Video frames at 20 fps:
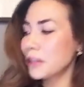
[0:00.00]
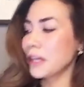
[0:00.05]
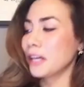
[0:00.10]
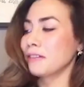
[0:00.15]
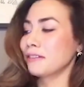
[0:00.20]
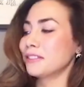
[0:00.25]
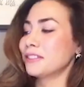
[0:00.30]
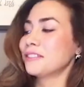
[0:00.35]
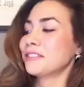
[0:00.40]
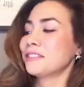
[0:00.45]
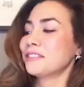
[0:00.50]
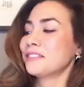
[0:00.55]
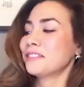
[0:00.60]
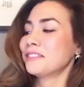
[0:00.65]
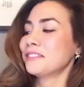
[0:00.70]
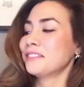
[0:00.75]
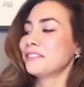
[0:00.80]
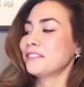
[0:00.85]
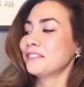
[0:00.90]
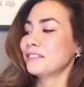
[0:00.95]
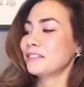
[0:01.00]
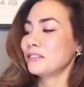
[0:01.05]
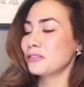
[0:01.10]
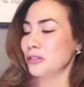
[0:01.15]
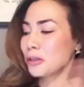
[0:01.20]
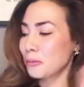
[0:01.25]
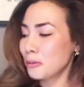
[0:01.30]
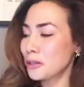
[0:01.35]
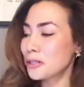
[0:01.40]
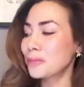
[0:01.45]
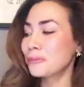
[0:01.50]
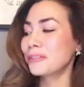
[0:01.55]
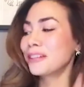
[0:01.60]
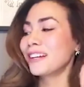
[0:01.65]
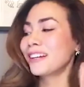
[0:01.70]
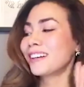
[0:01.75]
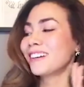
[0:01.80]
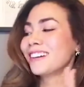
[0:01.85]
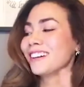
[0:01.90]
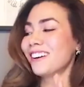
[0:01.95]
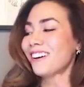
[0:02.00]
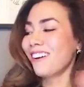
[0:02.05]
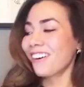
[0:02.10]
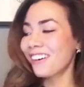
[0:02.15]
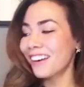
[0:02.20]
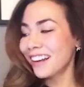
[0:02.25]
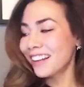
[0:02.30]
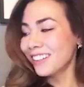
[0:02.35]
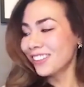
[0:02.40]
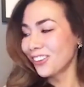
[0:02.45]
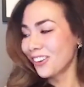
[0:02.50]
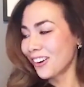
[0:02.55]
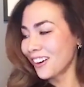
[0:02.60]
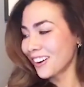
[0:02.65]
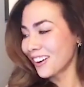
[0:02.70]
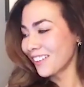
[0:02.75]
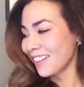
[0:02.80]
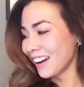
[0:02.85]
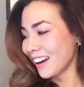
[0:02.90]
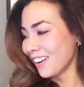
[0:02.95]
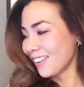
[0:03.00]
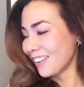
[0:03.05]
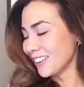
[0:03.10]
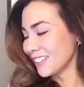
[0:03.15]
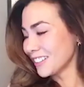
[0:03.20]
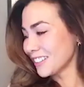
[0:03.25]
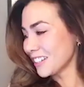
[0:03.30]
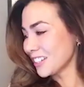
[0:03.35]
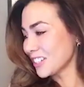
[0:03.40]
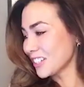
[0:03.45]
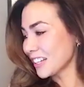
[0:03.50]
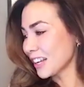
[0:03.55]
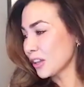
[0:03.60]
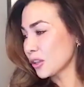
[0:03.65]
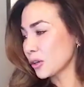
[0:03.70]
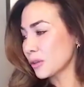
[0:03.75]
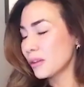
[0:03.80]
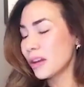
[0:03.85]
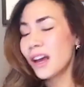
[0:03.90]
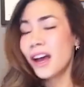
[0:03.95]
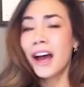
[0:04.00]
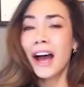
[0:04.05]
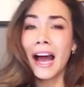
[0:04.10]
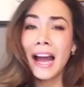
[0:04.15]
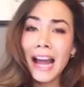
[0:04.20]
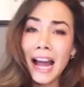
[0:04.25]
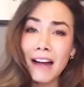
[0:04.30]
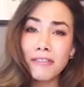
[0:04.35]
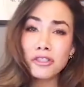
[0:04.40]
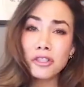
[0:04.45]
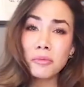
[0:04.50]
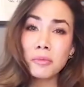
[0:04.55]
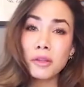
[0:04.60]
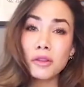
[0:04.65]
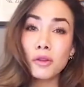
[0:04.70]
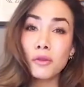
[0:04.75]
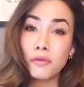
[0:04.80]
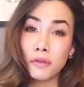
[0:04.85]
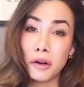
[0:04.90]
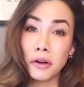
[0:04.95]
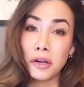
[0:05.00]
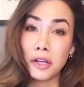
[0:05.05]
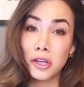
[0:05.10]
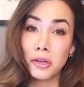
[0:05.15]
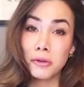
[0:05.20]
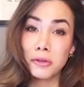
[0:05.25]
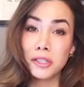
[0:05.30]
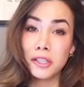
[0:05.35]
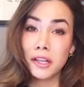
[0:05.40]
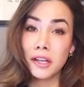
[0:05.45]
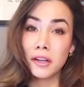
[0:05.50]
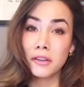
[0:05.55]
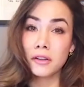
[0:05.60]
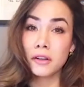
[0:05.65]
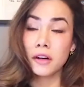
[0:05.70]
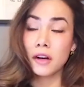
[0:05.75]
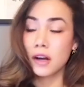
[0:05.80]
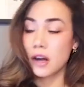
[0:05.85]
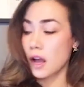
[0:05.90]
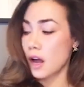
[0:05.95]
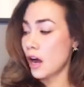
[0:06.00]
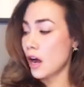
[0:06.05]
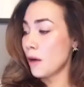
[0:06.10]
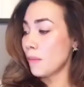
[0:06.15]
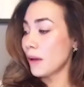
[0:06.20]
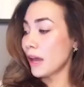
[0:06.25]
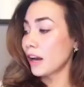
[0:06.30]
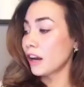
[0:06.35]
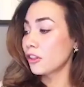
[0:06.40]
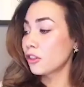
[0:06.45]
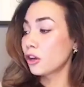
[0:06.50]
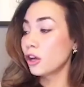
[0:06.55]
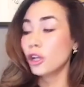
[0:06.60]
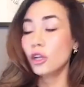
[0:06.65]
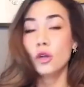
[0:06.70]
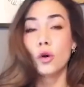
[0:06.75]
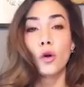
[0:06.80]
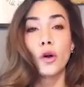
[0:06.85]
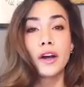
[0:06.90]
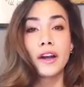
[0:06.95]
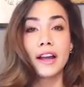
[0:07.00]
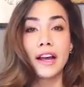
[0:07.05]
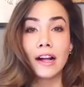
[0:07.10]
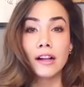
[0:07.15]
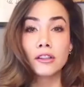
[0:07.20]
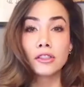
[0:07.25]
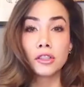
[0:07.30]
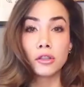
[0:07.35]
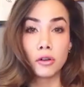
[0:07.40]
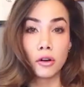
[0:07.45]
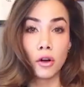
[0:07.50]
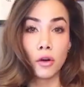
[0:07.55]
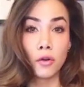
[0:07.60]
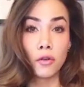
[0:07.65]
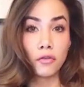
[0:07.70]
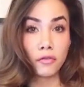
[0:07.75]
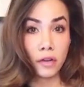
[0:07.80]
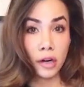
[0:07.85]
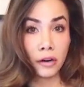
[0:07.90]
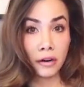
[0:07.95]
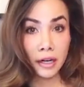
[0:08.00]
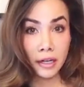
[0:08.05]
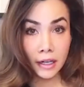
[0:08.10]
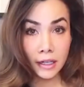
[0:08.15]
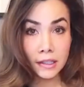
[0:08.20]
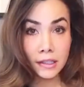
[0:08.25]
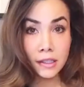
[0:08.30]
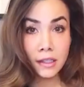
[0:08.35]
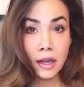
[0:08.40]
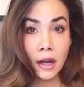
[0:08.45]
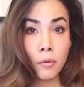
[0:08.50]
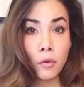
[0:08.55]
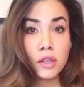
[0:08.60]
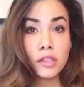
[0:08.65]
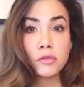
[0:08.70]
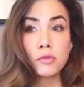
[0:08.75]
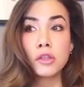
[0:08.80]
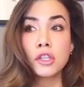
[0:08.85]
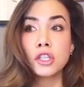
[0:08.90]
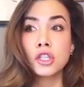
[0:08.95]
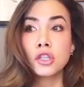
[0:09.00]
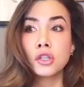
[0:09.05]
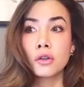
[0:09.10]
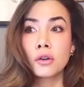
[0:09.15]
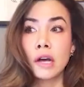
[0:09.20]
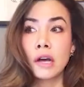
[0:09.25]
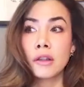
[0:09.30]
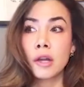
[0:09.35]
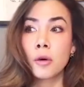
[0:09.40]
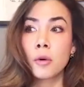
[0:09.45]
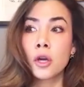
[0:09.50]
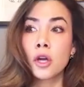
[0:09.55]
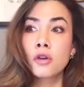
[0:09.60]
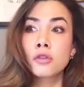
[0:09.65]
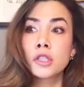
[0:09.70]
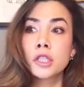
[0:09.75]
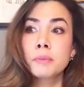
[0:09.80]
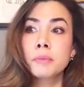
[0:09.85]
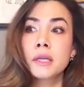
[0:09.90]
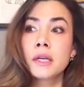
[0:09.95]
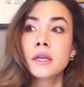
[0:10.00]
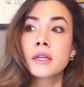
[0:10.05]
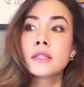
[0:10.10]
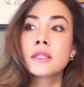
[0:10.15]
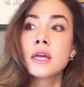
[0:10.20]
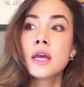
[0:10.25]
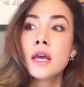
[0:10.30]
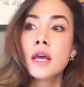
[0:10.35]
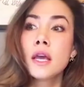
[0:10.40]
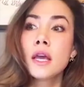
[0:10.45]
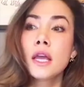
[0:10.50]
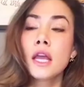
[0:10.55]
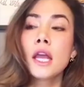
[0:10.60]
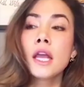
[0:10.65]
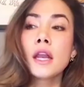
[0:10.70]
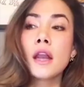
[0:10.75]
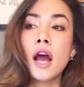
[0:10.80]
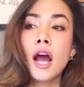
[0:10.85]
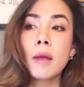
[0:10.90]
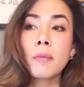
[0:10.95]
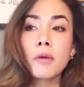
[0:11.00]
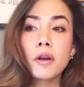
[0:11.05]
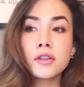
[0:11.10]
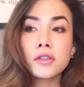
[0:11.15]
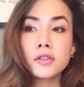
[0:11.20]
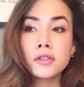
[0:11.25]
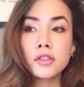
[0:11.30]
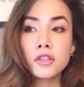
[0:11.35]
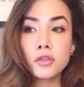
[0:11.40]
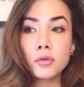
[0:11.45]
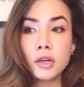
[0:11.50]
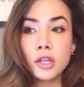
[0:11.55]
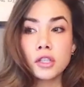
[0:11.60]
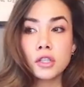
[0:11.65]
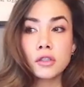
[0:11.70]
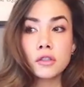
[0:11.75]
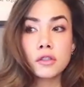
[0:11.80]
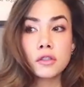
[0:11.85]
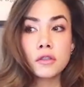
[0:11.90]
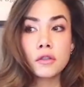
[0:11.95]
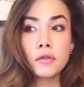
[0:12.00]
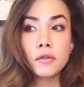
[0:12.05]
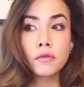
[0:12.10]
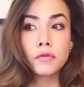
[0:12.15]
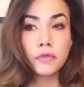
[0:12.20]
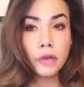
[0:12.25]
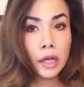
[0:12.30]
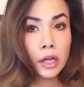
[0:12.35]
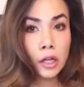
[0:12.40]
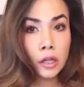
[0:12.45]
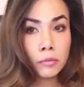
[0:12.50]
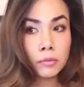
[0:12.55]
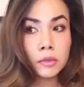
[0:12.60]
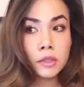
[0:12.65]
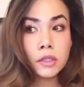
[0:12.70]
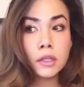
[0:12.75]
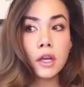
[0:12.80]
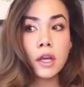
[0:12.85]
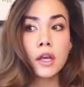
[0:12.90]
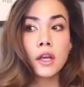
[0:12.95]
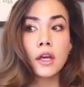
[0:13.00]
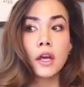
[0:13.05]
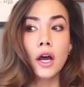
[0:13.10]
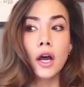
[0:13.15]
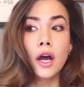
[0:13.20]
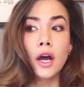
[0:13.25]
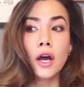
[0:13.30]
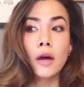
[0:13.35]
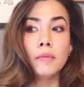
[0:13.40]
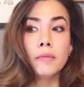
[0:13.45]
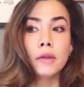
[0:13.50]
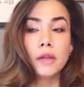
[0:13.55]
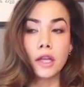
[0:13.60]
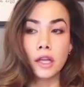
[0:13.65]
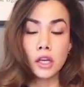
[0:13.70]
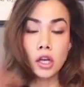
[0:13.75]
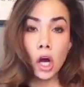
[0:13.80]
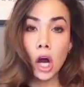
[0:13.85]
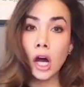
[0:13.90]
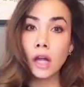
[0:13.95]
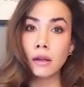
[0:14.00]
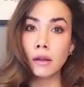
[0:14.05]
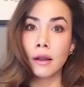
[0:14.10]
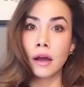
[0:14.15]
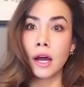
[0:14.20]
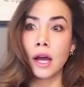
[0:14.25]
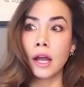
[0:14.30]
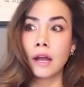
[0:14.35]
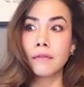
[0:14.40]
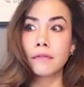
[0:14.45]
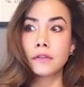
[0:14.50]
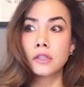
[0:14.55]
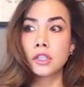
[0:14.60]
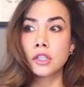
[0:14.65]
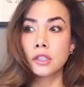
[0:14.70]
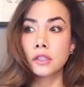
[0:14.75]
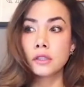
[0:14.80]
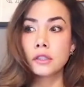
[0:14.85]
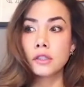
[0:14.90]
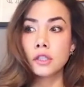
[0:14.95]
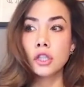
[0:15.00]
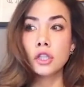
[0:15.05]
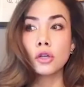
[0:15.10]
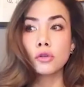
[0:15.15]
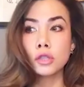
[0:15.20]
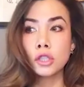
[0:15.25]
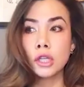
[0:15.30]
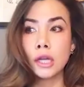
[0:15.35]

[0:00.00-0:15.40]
Becca leaves. There's a commercial break. Ari and Lauren are now on stage together. I have to admit they're very cute together, and I thought Lauren held her own very nicely. I wasn't really sure how that would go just because in high-pressure situations filmed, like not live, she